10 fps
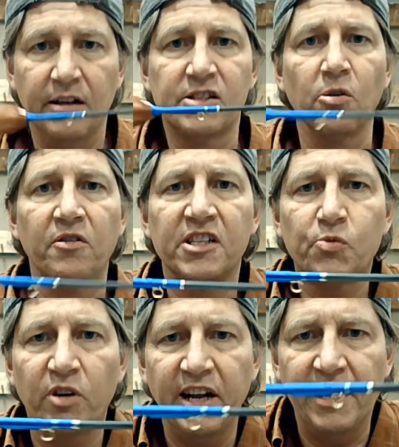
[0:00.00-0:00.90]
And so this
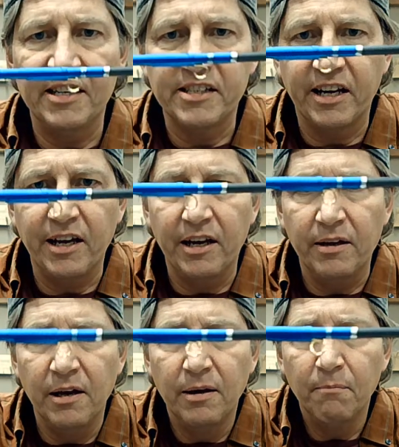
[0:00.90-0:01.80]
one has like a
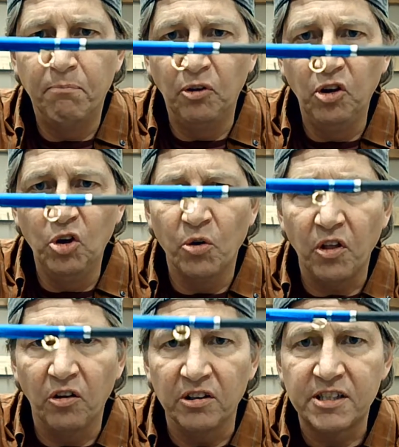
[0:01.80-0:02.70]
blue with a
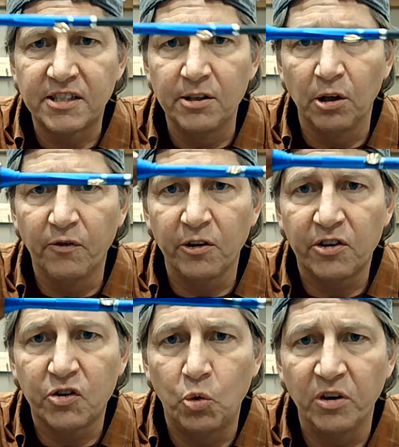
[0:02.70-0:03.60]
little
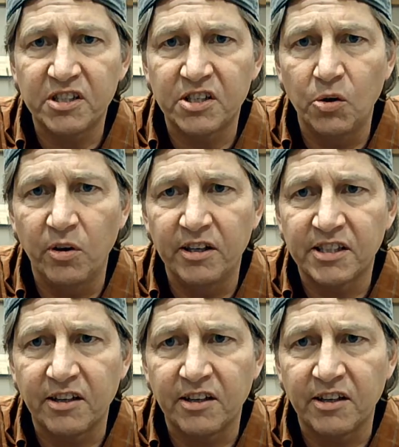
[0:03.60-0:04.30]
silver twist to it.